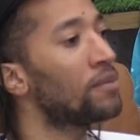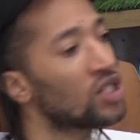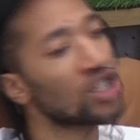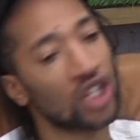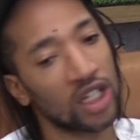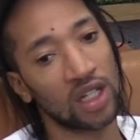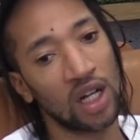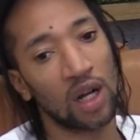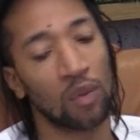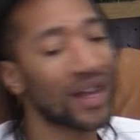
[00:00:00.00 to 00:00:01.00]
position
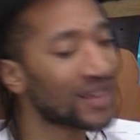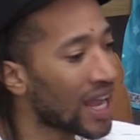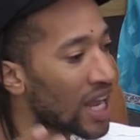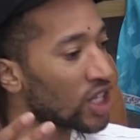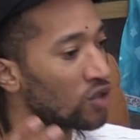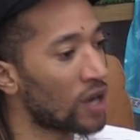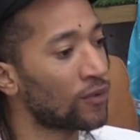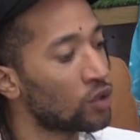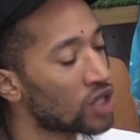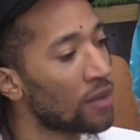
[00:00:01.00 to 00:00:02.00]
where they're in the
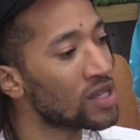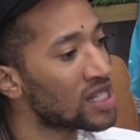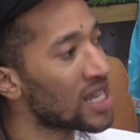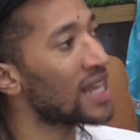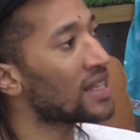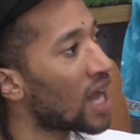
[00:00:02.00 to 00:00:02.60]
Grenfell Tower, sitting